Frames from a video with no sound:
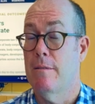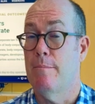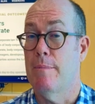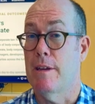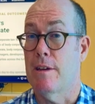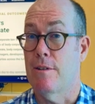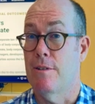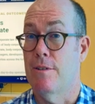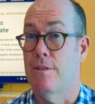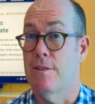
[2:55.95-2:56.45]

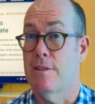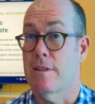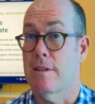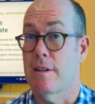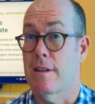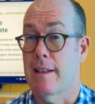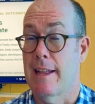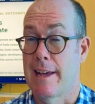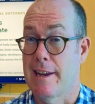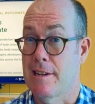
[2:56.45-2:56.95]
because,
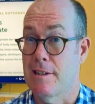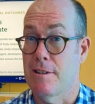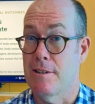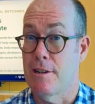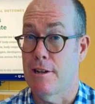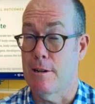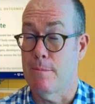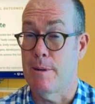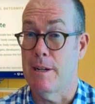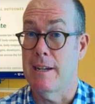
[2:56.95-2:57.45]
ladies and
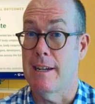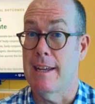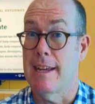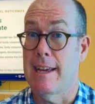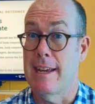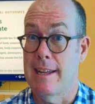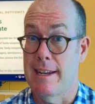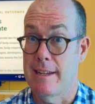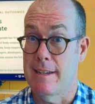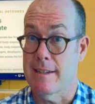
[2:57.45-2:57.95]
gentlemen,
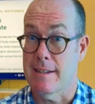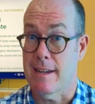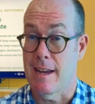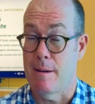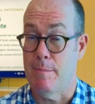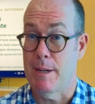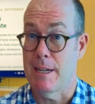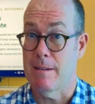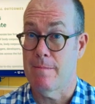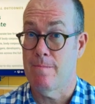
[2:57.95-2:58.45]
it is
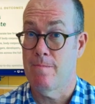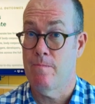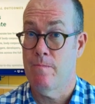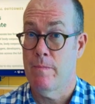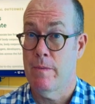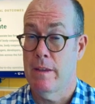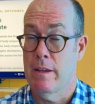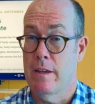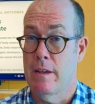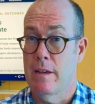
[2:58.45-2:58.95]
coming.
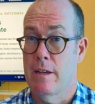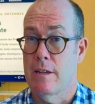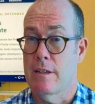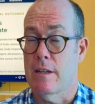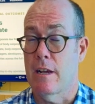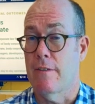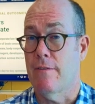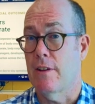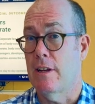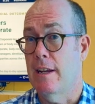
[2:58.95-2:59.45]

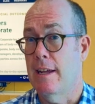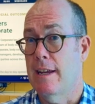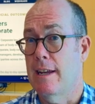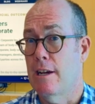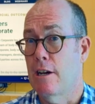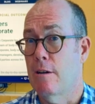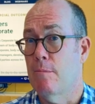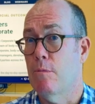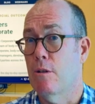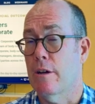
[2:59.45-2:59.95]
So if you need
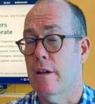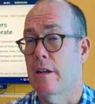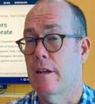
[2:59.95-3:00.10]
help looking